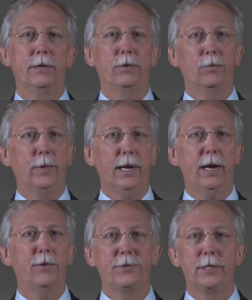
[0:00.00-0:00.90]
and we
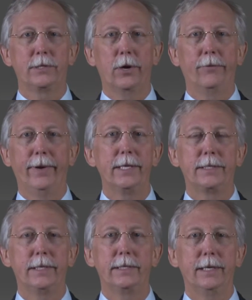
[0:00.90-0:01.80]
have since our
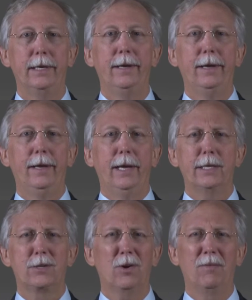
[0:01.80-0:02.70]
residency,
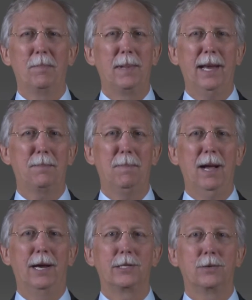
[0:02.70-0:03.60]
as sort of a black
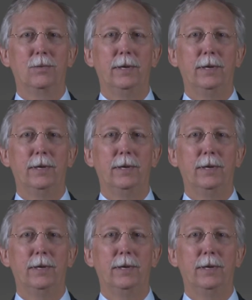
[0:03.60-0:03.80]
box.